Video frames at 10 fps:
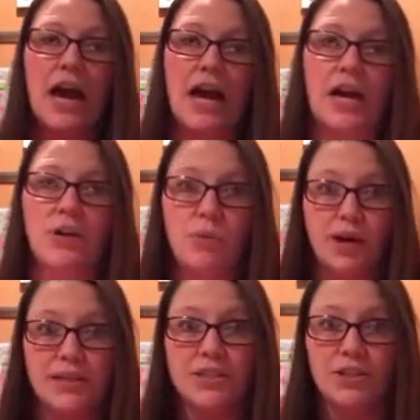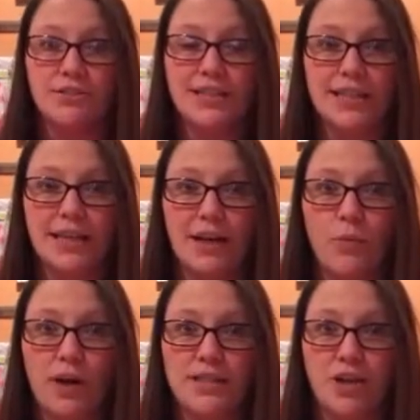I was using
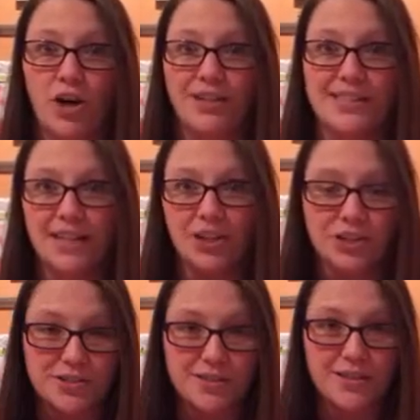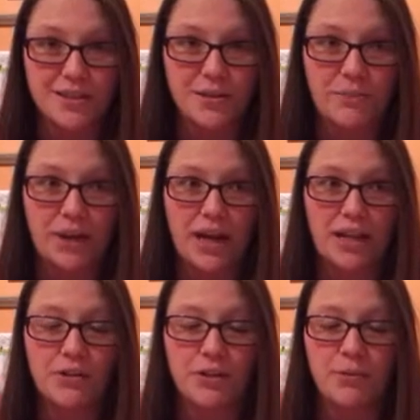what's called a tickler system. I
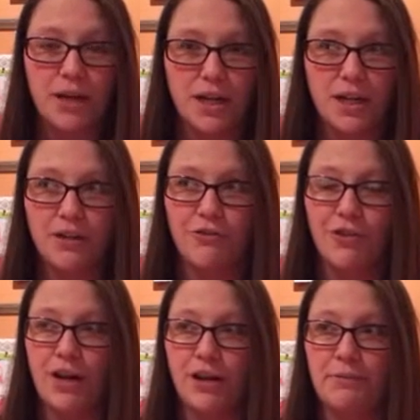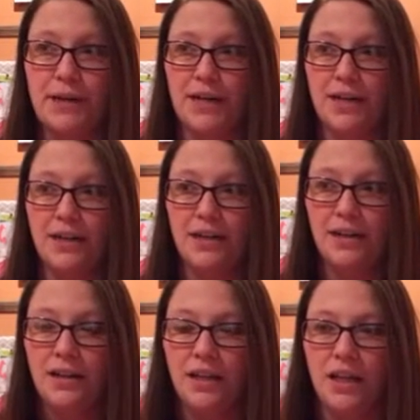learned about it from
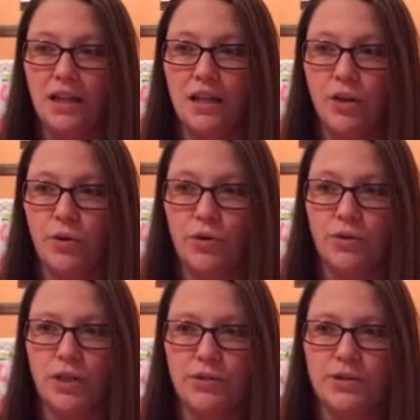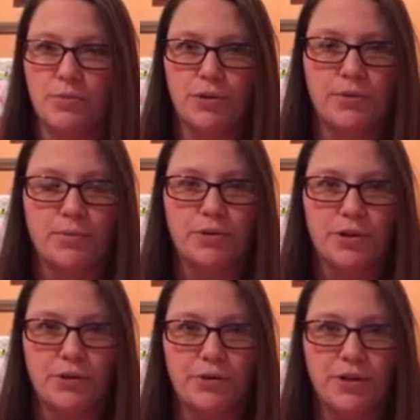Lois
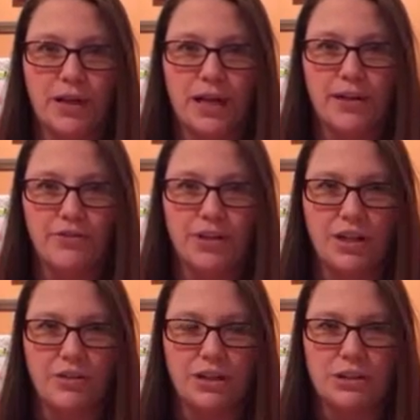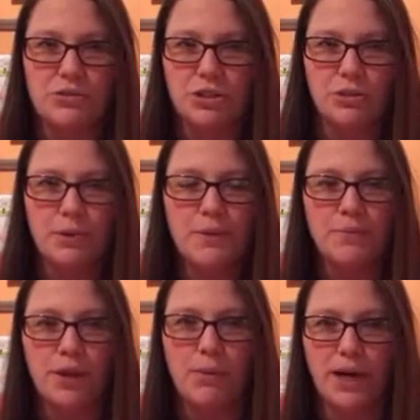Borkholder had a video on YouTube
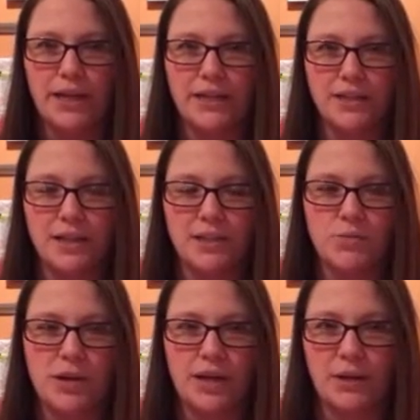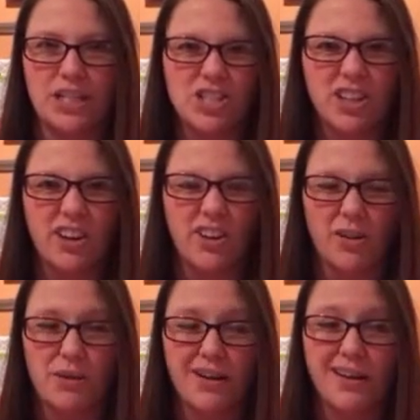about it, is where I initially heard
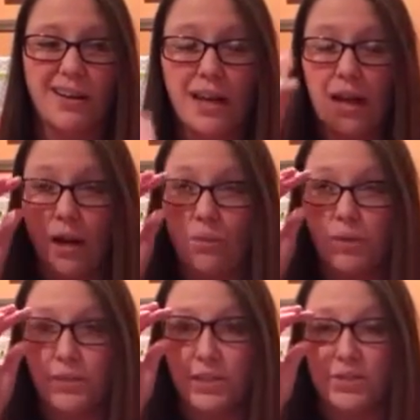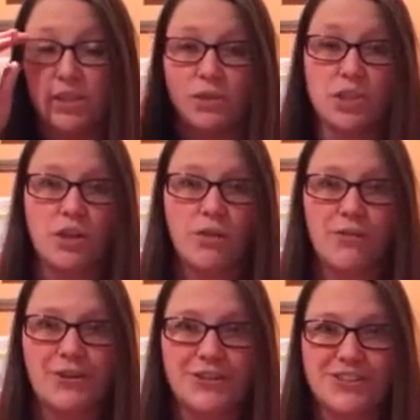about it. But once we switched
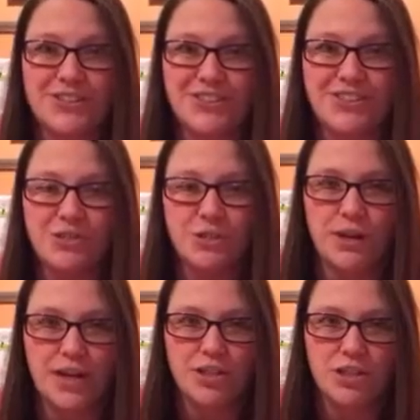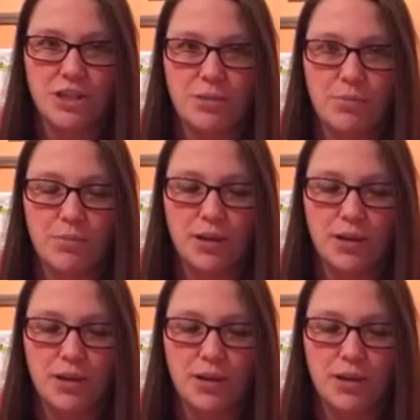over to direct ship,